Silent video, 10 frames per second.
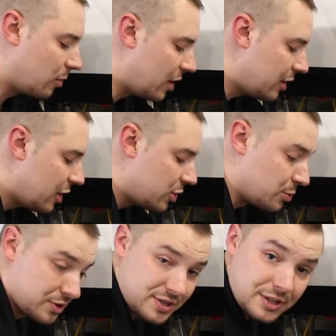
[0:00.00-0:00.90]
one,
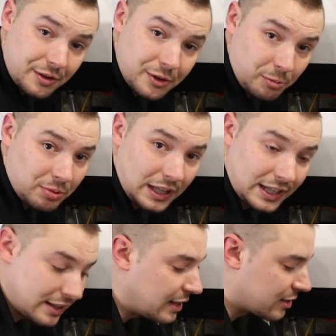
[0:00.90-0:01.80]
your serial
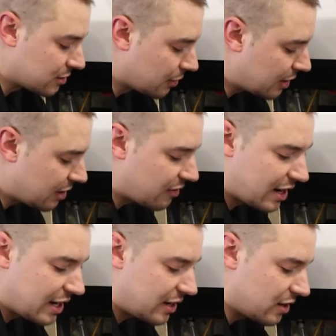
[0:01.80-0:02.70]
plate that is located
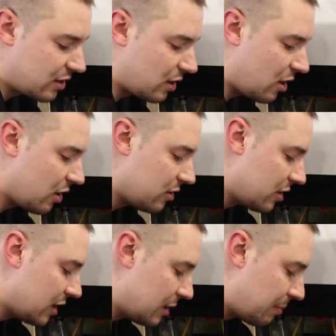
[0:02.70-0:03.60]
right here on
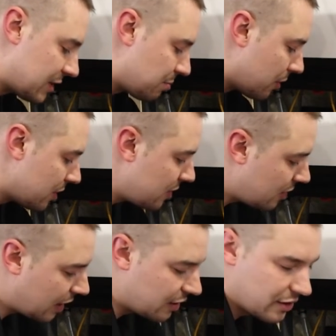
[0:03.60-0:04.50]
the baseboard,
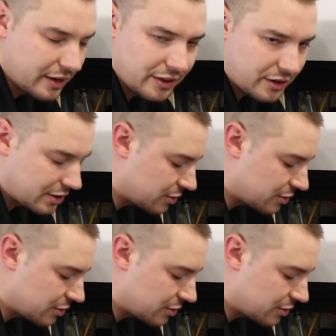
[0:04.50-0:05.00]
right underneath your